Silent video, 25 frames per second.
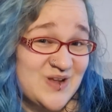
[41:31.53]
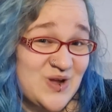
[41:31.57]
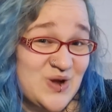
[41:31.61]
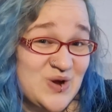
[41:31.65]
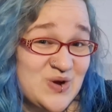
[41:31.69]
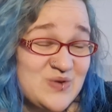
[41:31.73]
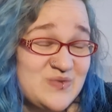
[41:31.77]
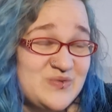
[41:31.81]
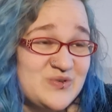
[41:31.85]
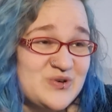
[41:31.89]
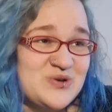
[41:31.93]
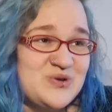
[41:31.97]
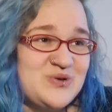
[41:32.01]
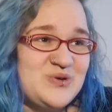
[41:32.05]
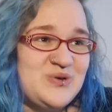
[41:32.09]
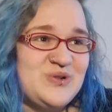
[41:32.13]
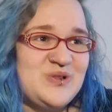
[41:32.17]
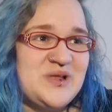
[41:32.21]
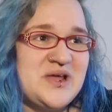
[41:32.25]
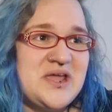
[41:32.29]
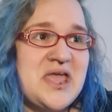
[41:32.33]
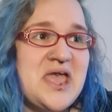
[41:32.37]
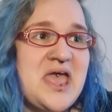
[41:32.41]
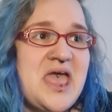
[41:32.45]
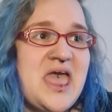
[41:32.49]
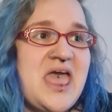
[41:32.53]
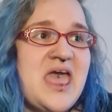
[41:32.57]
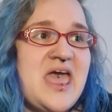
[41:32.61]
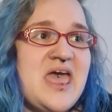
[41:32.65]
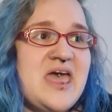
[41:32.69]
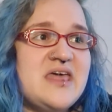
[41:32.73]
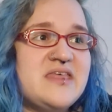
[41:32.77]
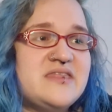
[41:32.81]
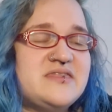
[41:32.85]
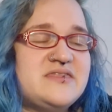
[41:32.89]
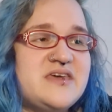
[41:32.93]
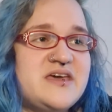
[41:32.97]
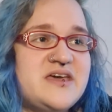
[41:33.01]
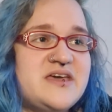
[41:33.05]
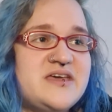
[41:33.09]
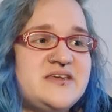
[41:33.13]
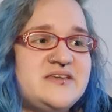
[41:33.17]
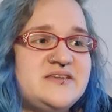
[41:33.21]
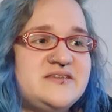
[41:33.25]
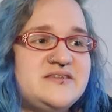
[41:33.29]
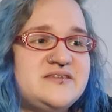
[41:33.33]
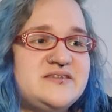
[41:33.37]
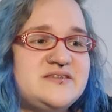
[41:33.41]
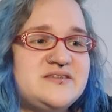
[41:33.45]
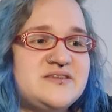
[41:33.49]
Overall, like,
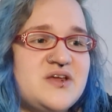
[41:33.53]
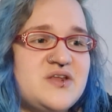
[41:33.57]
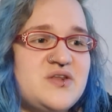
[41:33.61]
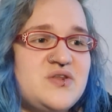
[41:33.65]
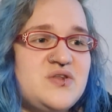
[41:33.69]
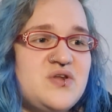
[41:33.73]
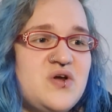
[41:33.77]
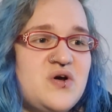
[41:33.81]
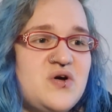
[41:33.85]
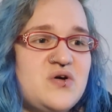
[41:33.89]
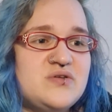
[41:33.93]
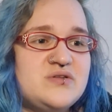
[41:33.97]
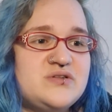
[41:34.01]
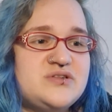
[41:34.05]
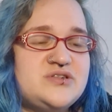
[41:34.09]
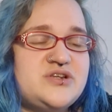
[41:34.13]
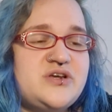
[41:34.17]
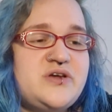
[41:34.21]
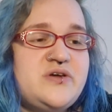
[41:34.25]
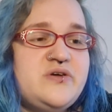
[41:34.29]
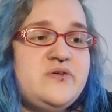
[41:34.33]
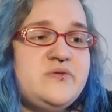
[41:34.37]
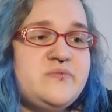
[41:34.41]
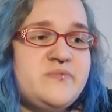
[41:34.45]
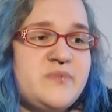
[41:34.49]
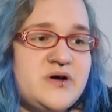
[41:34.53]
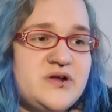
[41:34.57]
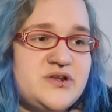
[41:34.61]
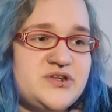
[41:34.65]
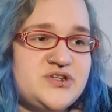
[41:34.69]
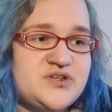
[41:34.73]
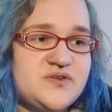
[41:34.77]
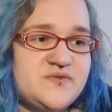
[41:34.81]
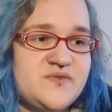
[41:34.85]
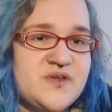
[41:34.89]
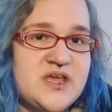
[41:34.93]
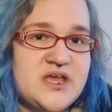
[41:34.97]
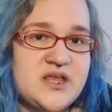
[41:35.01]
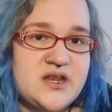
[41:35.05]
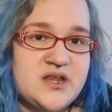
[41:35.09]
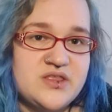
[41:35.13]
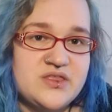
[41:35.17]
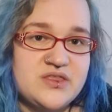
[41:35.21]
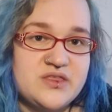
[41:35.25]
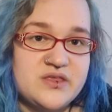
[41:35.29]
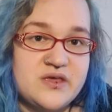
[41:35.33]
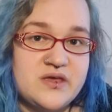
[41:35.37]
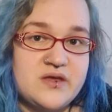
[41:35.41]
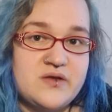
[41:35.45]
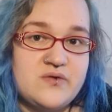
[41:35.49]
there's not too much of
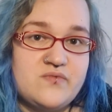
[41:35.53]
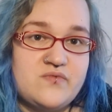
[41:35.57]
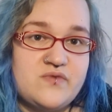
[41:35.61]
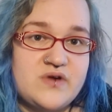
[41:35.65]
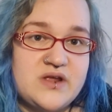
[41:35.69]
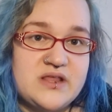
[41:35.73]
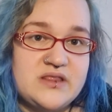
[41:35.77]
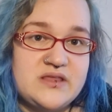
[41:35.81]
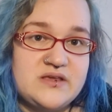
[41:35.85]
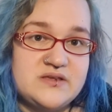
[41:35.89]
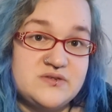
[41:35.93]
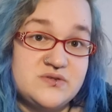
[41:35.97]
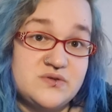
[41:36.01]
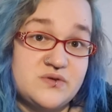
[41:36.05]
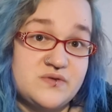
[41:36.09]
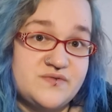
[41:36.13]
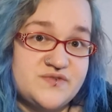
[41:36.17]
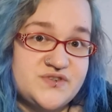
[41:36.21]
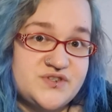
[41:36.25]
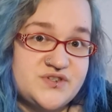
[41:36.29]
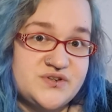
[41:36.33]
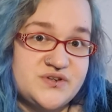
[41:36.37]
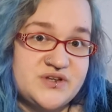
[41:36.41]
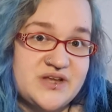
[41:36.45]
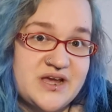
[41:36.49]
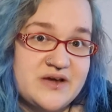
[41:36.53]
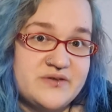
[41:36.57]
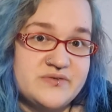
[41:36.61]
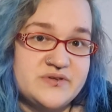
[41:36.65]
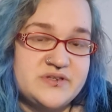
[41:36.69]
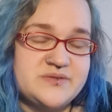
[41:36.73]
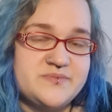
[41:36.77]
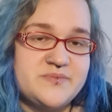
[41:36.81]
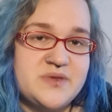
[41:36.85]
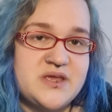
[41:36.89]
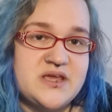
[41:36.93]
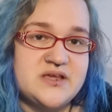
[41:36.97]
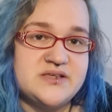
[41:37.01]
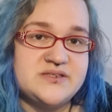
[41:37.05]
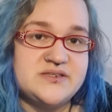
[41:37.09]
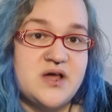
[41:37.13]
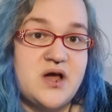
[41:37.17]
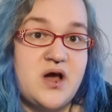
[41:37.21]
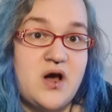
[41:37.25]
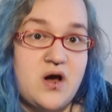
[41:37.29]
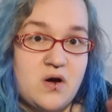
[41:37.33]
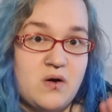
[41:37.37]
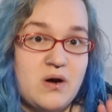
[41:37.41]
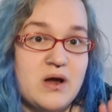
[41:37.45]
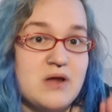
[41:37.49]
it that really sort of stood out to me as,
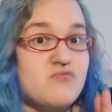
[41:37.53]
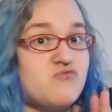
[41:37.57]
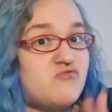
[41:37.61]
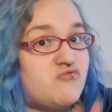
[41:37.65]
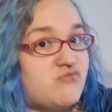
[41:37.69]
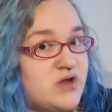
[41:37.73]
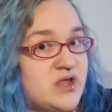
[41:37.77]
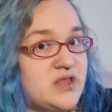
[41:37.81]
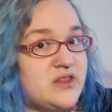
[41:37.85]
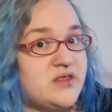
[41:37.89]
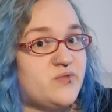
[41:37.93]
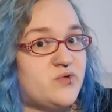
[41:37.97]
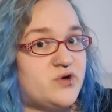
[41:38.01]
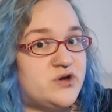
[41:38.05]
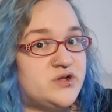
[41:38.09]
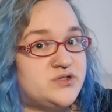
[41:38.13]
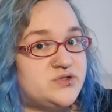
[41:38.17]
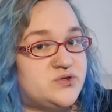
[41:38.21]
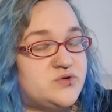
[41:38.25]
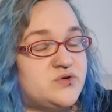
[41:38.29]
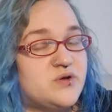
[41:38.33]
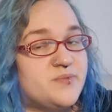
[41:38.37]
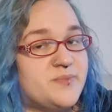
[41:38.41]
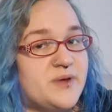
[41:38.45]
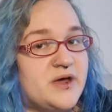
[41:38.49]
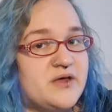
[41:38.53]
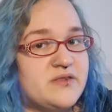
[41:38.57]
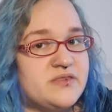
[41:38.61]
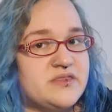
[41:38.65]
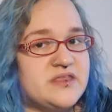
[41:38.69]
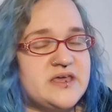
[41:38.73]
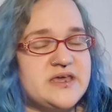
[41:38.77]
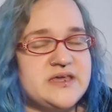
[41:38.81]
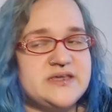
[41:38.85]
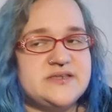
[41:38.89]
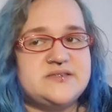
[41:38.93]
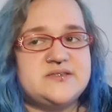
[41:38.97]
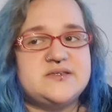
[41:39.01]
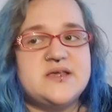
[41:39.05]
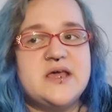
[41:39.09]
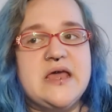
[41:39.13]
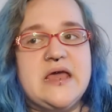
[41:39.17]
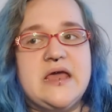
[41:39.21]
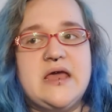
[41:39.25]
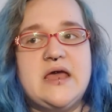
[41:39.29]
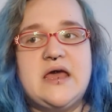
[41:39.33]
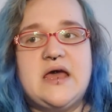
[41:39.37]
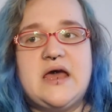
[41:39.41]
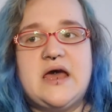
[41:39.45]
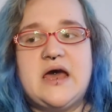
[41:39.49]
oh, I really want to talk about this.
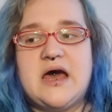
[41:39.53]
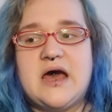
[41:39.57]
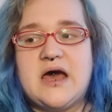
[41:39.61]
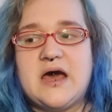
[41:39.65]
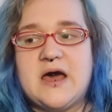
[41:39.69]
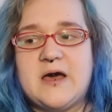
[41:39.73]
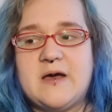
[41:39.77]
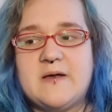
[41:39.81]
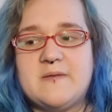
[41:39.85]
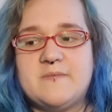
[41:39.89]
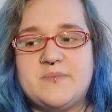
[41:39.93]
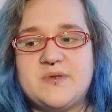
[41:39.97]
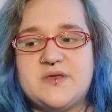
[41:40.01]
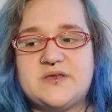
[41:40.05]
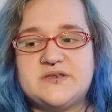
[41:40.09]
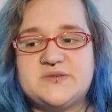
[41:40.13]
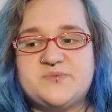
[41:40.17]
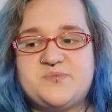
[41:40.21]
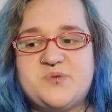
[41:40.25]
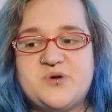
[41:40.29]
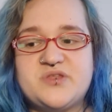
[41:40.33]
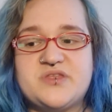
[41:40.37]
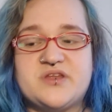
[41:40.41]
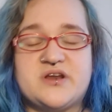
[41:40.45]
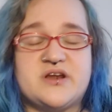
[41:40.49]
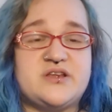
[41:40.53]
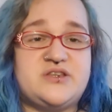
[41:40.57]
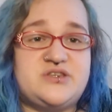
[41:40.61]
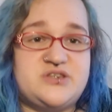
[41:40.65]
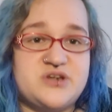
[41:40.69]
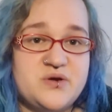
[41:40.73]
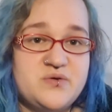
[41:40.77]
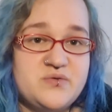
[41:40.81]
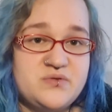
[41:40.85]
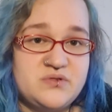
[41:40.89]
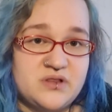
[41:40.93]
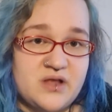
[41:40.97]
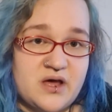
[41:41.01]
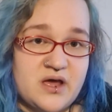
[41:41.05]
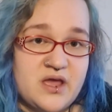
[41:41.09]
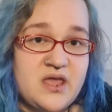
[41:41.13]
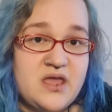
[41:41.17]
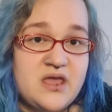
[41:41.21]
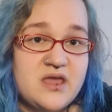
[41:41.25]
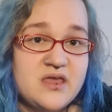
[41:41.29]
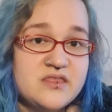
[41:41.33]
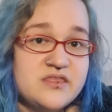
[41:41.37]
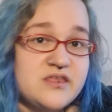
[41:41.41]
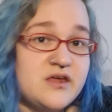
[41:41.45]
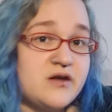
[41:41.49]
Because a book that I don't
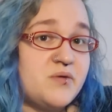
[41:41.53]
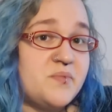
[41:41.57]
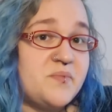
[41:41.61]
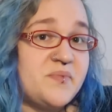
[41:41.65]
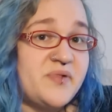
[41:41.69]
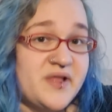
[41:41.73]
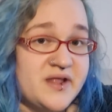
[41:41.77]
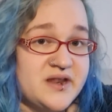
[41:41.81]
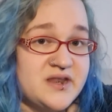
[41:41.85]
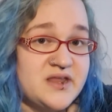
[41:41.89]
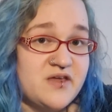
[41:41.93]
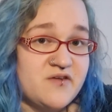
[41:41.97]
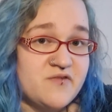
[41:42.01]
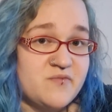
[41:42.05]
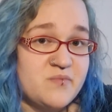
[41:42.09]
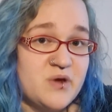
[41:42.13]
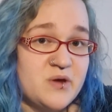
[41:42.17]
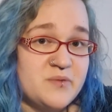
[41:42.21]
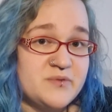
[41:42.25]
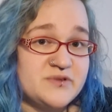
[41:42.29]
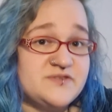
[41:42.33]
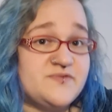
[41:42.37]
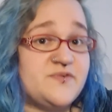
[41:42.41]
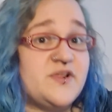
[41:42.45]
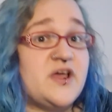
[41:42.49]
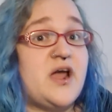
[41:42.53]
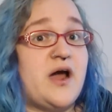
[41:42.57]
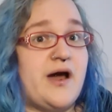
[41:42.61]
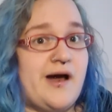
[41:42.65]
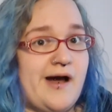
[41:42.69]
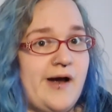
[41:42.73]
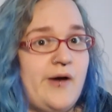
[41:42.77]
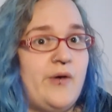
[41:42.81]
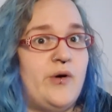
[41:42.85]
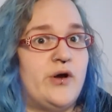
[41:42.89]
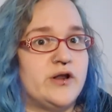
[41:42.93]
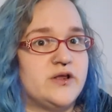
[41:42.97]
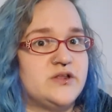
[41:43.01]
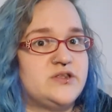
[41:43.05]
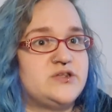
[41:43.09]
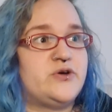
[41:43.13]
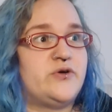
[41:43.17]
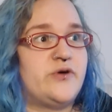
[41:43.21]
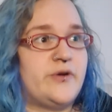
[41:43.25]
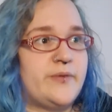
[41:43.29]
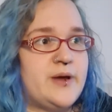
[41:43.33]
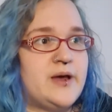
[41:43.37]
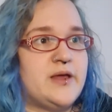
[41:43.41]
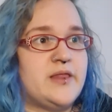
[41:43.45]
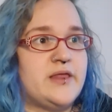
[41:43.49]
like, there are plenty of moments of, like, I want to talk
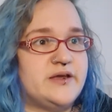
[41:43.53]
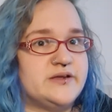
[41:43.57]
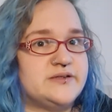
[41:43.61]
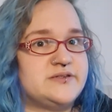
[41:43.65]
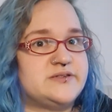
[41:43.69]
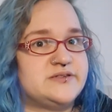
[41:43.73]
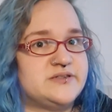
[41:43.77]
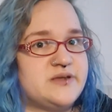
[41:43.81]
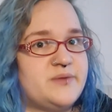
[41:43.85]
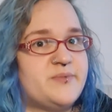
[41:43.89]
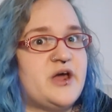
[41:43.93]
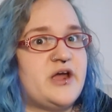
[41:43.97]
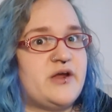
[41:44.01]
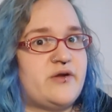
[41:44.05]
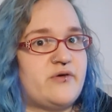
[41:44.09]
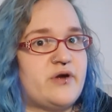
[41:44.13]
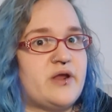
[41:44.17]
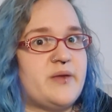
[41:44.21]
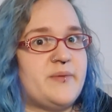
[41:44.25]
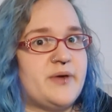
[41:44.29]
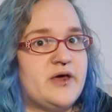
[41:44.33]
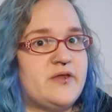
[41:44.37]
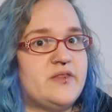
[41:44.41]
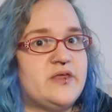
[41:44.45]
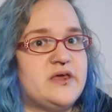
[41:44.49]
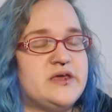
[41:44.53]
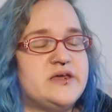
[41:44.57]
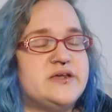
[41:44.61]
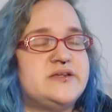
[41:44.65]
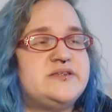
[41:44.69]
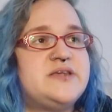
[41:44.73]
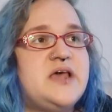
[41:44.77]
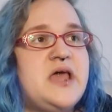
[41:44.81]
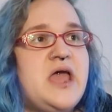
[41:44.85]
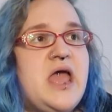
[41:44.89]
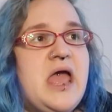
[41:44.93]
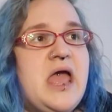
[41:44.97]
about this because I'm angry about this.